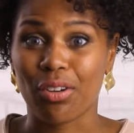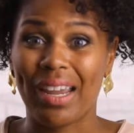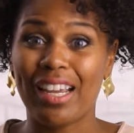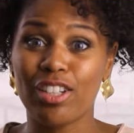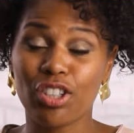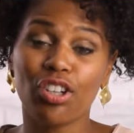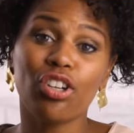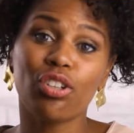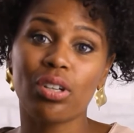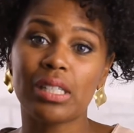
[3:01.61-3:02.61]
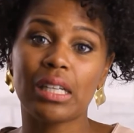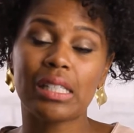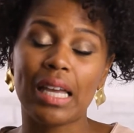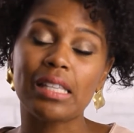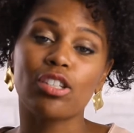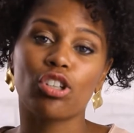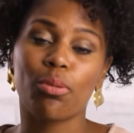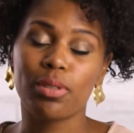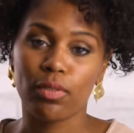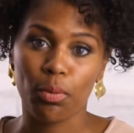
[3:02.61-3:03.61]
hinder your success in
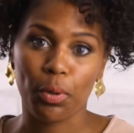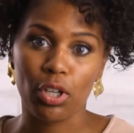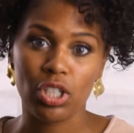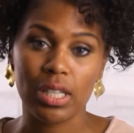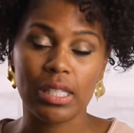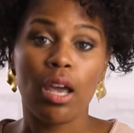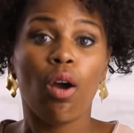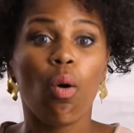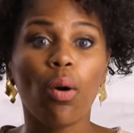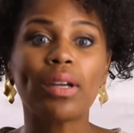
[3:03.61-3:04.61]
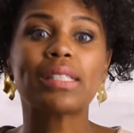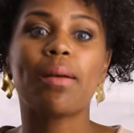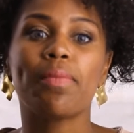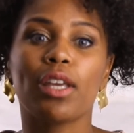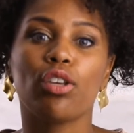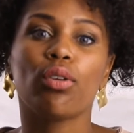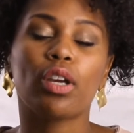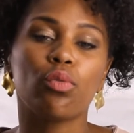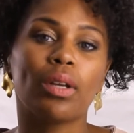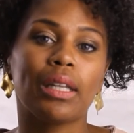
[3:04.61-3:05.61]
terms of your purchase, or it's something you
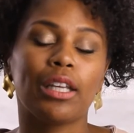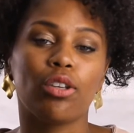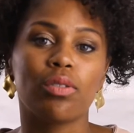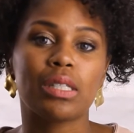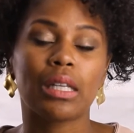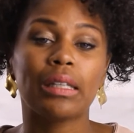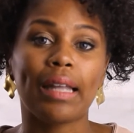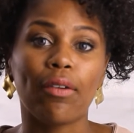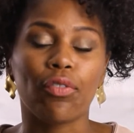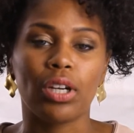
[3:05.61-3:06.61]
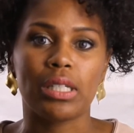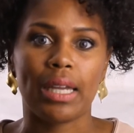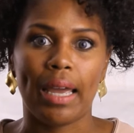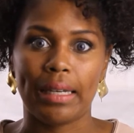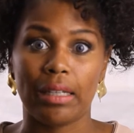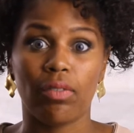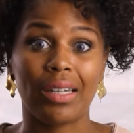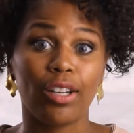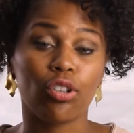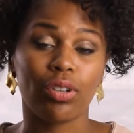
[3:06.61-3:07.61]
can really use to leverage and even
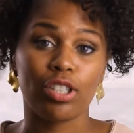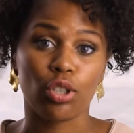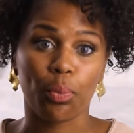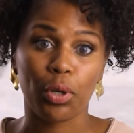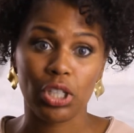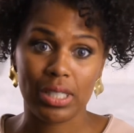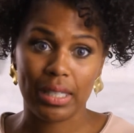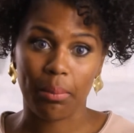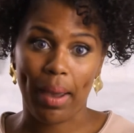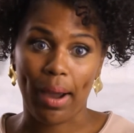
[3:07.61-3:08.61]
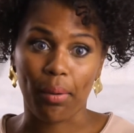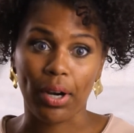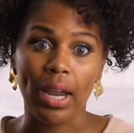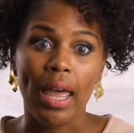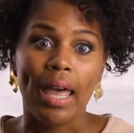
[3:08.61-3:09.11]
increase your purchasing power.